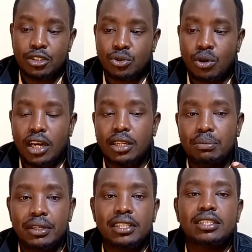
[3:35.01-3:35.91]
to
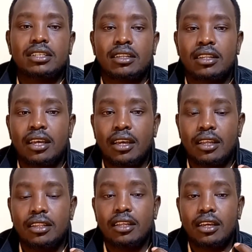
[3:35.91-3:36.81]
administer
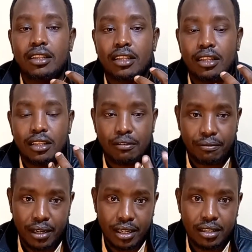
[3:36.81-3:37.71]
the fund,